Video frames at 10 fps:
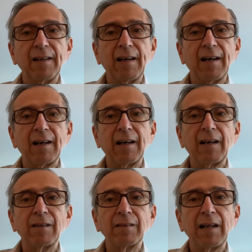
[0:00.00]
I
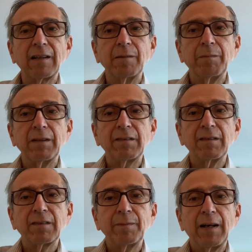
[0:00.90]
don't like the
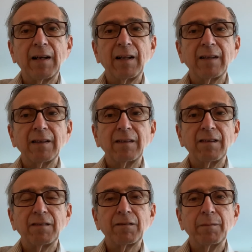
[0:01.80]
business model. I think
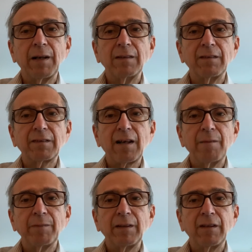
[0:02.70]
there's tremendous
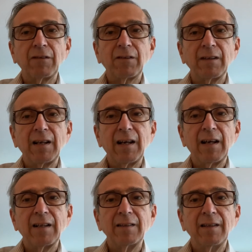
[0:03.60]
competition
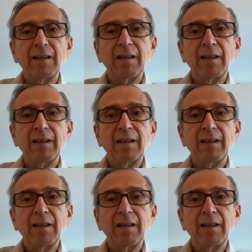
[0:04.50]
ahead.